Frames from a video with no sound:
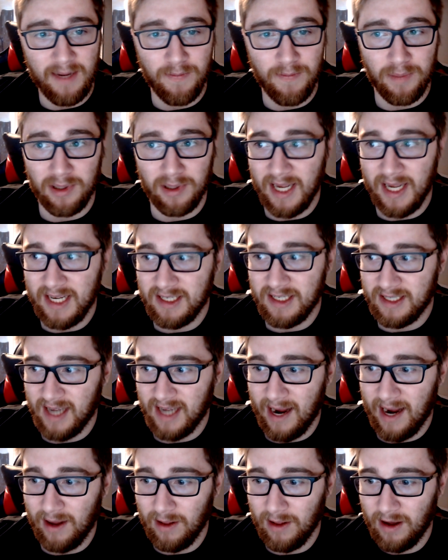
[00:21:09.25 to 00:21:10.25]
play
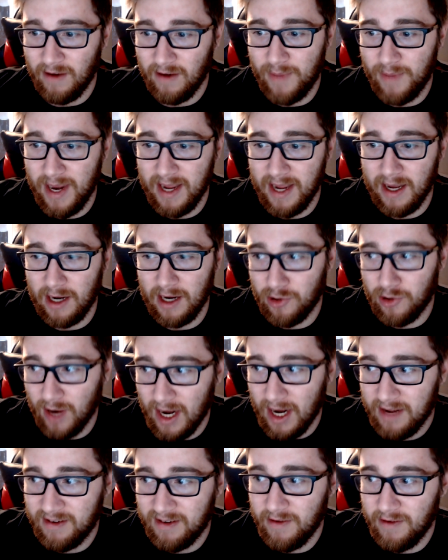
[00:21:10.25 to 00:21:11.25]
style of being
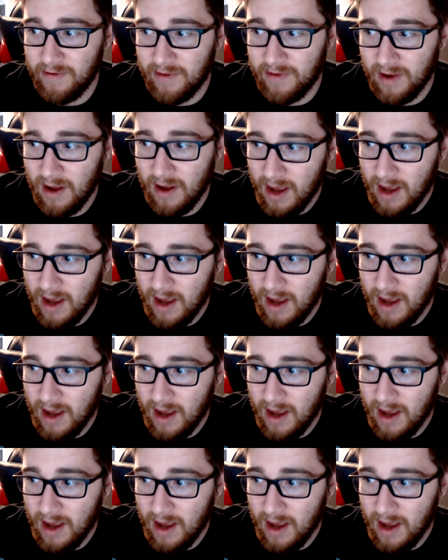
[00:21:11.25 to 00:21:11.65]
aggressive.